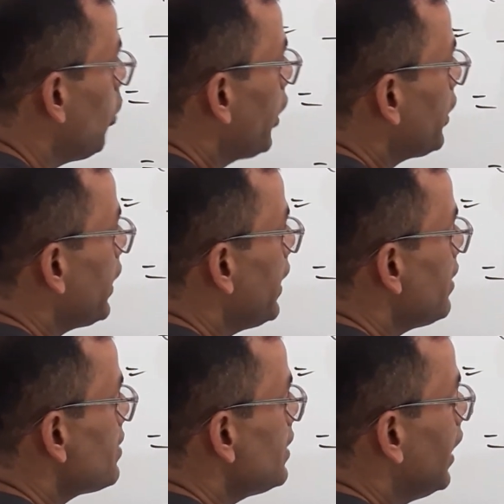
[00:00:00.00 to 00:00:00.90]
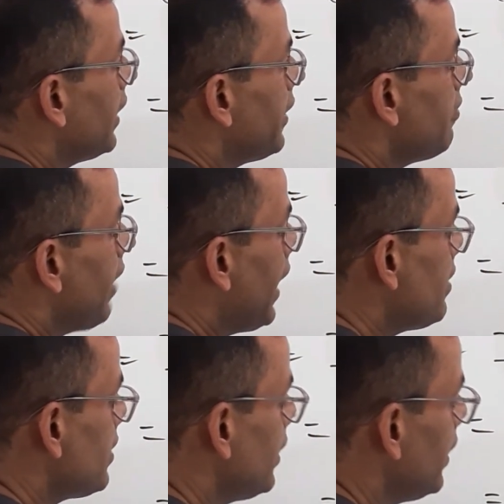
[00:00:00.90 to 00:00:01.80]
what is the
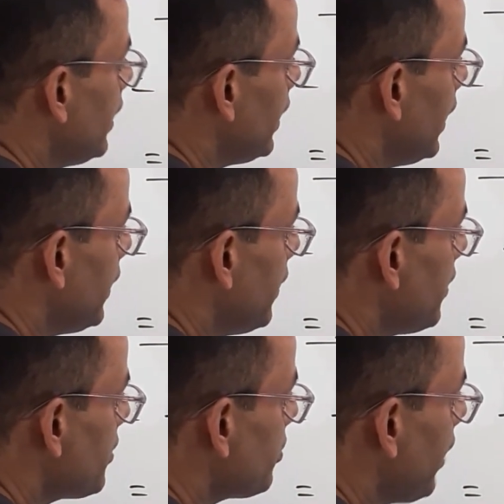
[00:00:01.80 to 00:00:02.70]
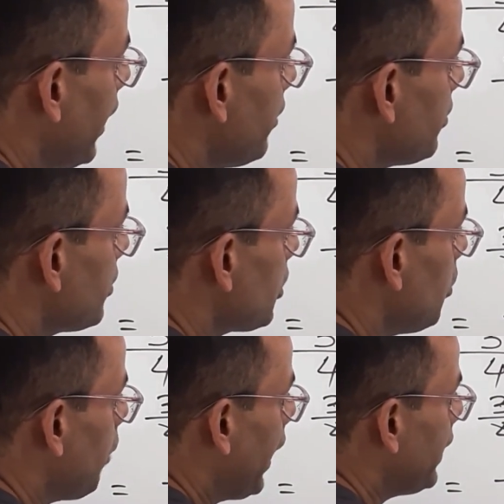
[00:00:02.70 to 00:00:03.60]
divisor? It is five.
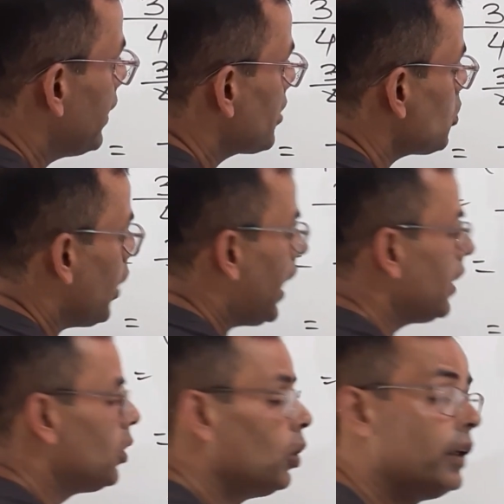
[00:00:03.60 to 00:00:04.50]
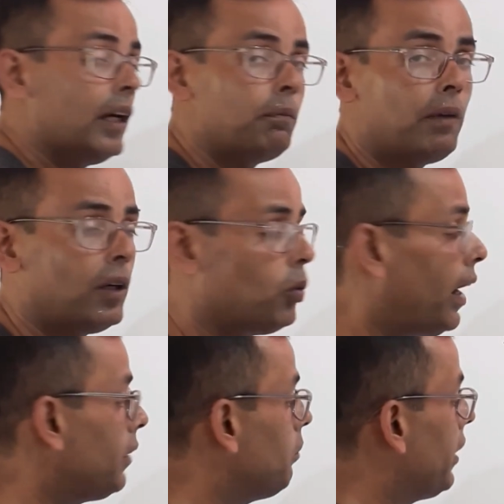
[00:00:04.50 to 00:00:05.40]
So minus one whole number,
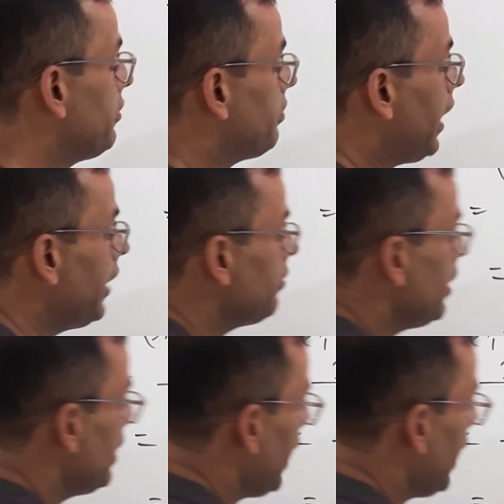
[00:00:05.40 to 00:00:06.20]
one by five,